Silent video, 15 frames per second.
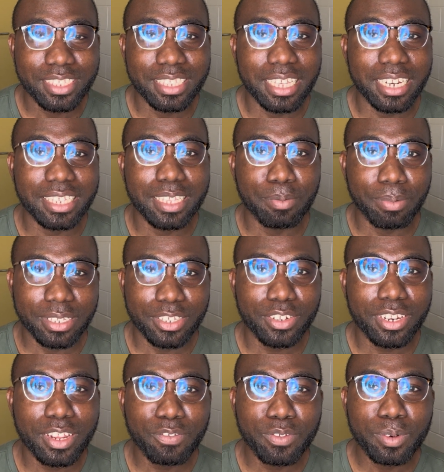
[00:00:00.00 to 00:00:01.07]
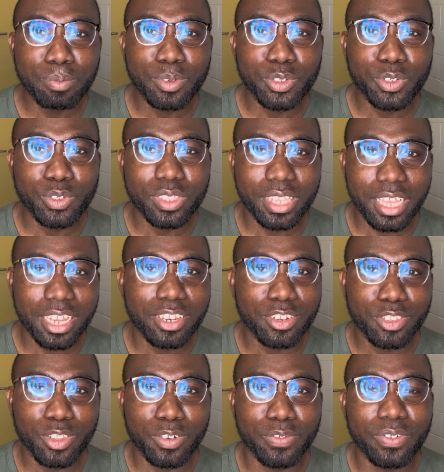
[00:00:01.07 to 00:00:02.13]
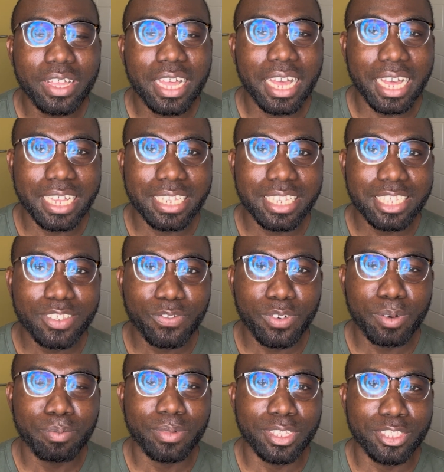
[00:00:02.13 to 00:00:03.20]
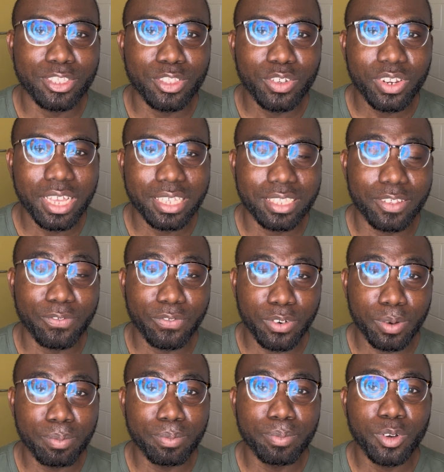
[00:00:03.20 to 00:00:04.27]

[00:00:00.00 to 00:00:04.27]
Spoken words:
there is a particular form you should take note of, and this form is known as the Form